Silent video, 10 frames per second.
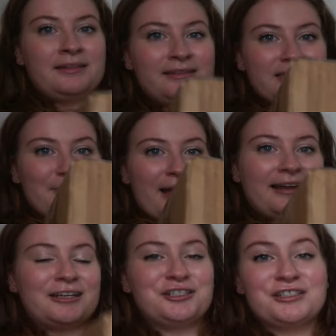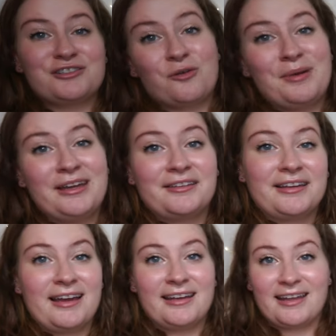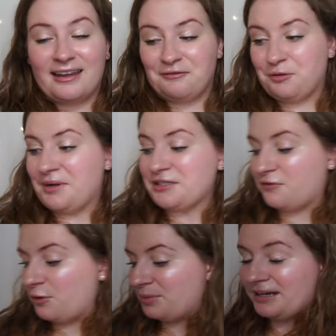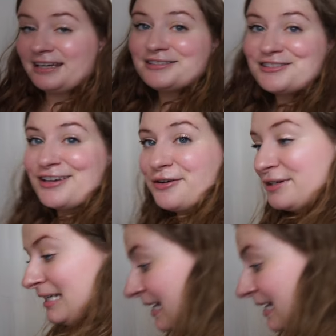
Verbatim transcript: This package is so big, like I can't film myself opening it, so.